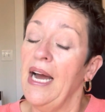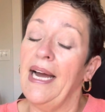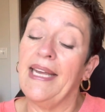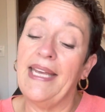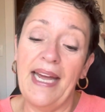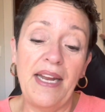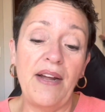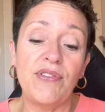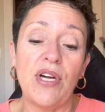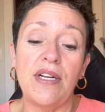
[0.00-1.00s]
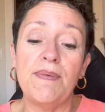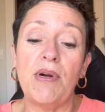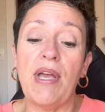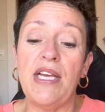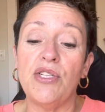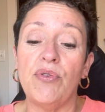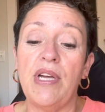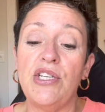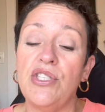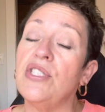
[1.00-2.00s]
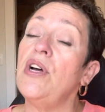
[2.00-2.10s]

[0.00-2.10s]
Again, I've talked about Case Creations,